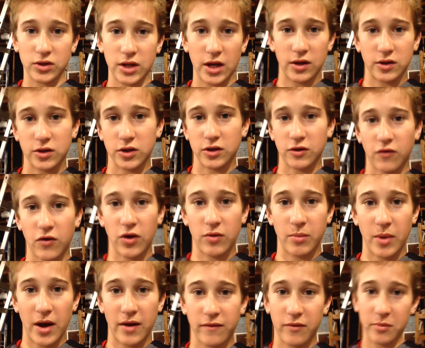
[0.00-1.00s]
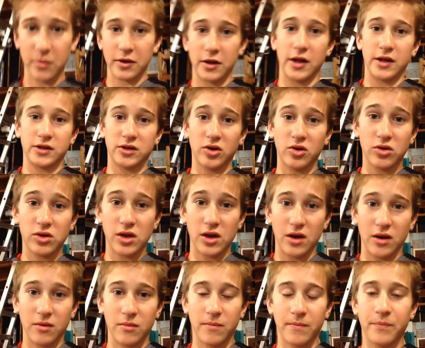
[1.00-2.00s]
That's just feedback for me. That's a good
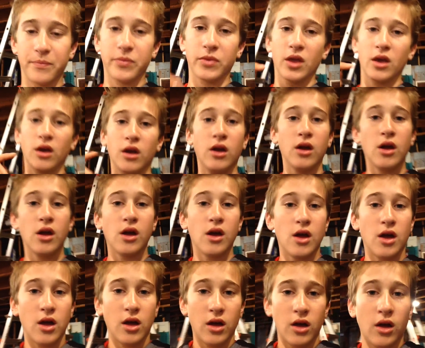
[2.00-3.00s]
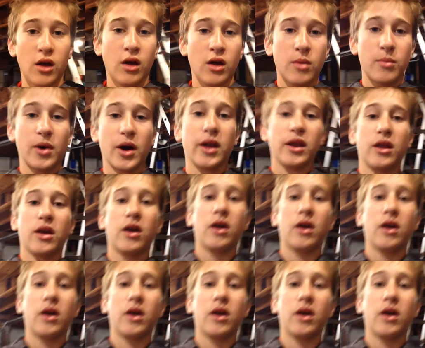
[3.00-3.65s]
thing. But